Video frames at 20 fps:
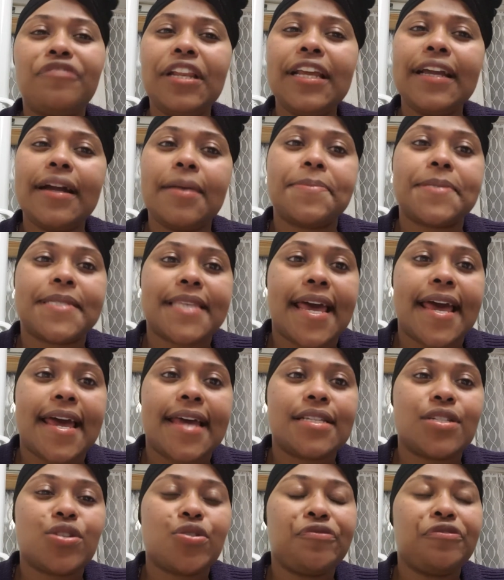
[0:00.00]

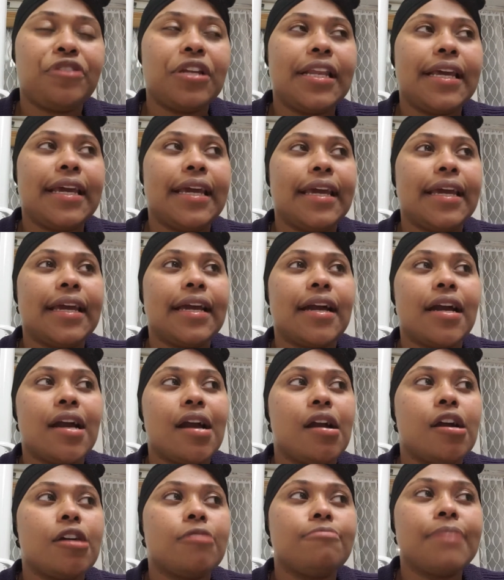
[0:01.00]
upset. You're
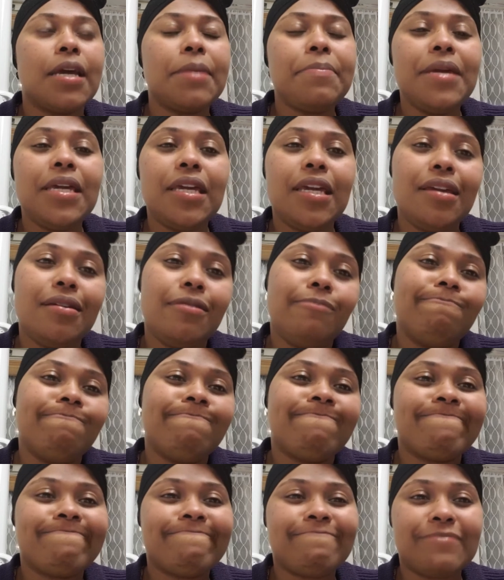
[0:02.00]
feeling maybe
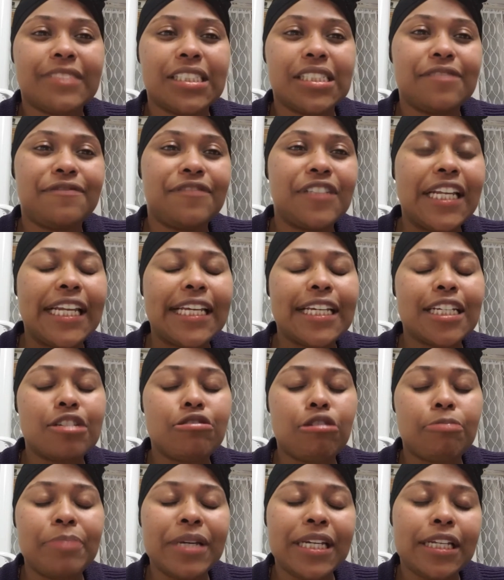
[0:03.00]
feeling
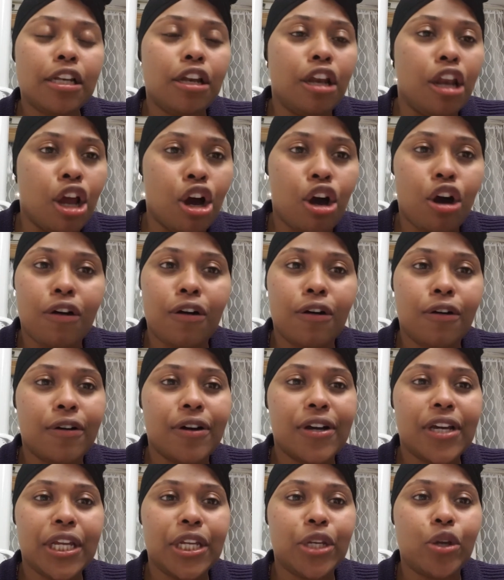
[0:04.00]
a bit low
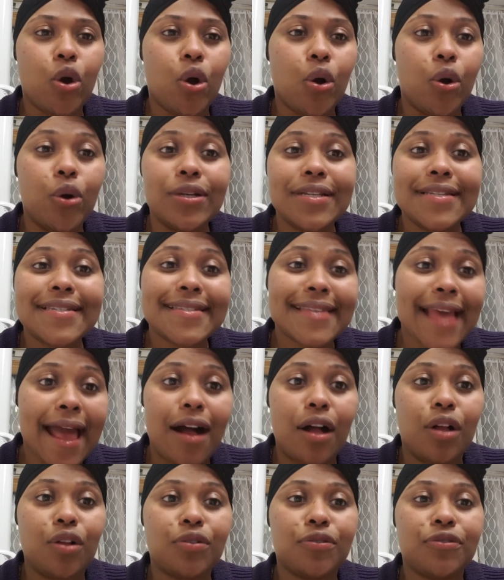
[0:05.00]
in your own
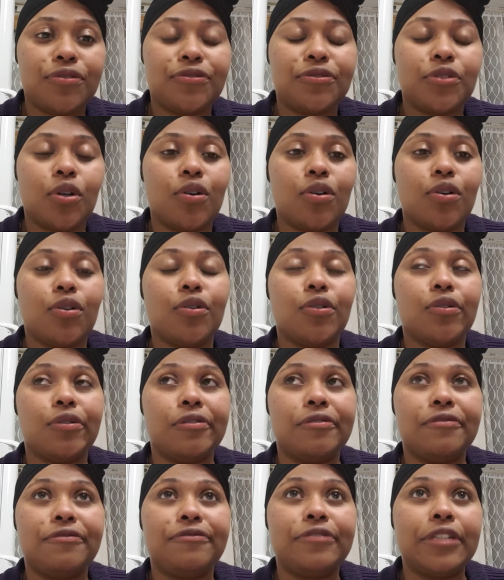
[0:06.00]
self
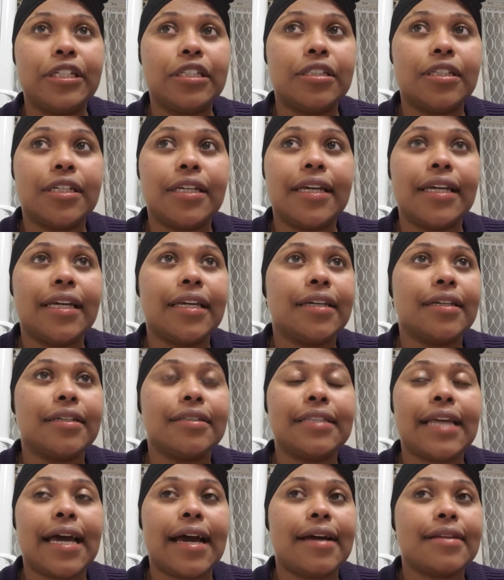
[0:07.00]
or feeling
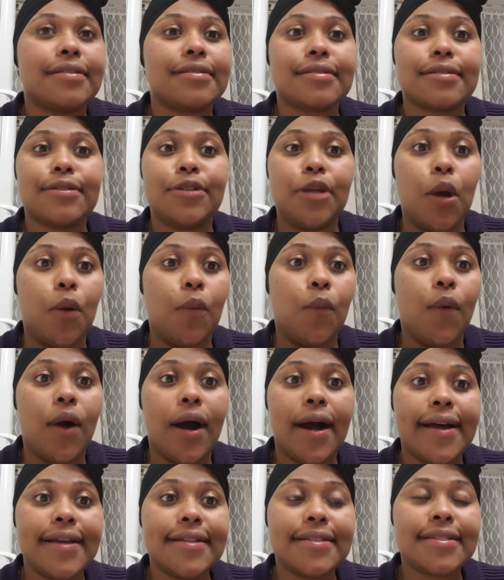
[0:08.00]
that, you know
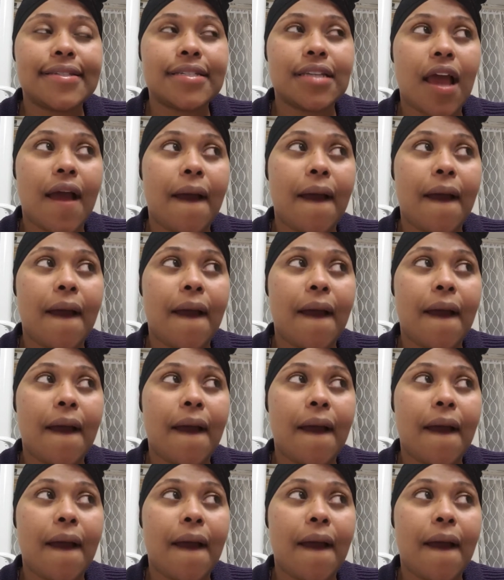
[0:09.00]
what?